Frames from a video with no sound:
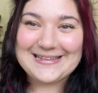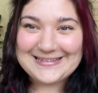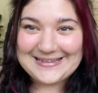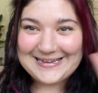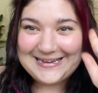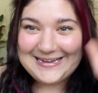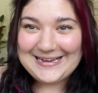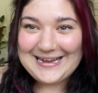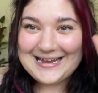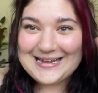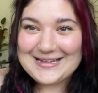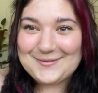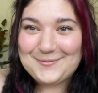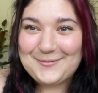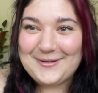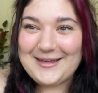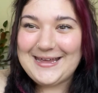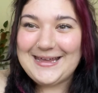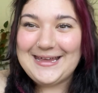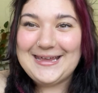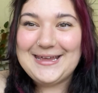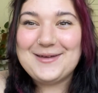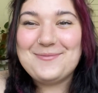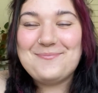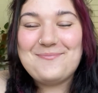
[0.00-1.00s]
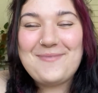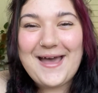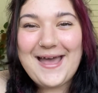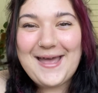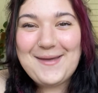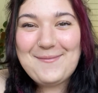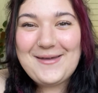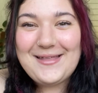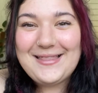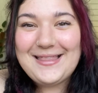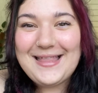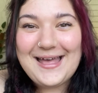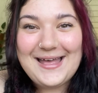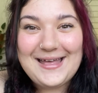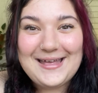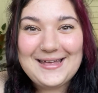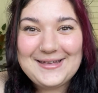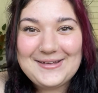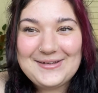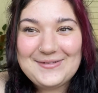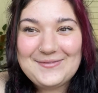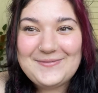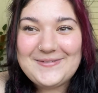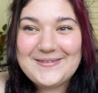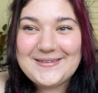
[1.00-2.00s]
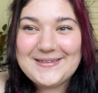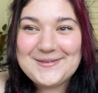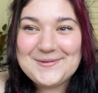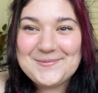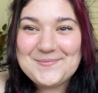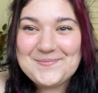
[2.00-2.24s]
See you next week. Bye, my loves.